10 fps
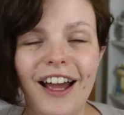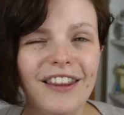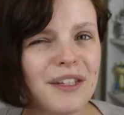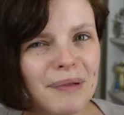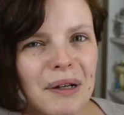
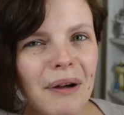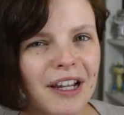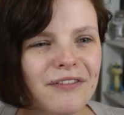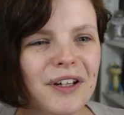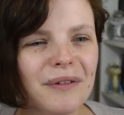and there's been
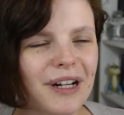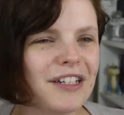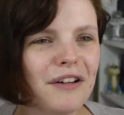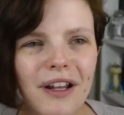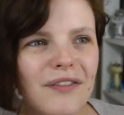quite a few, and
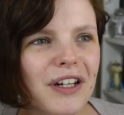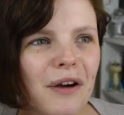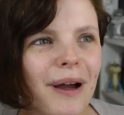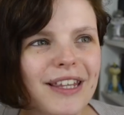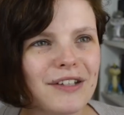I don't even
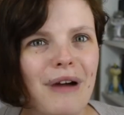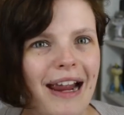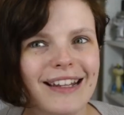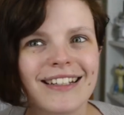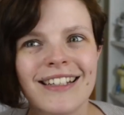know where this
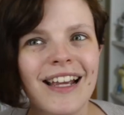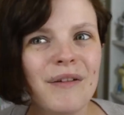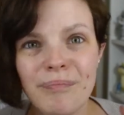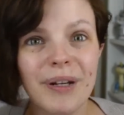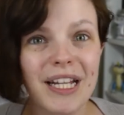ranks,
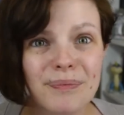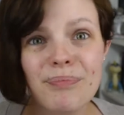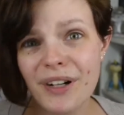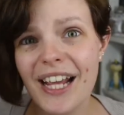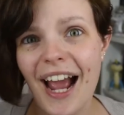but it's
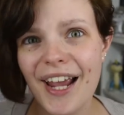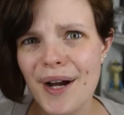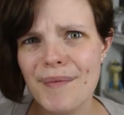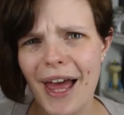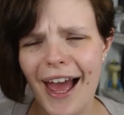pretty high
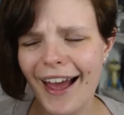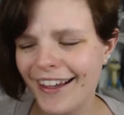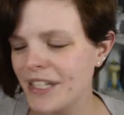up there.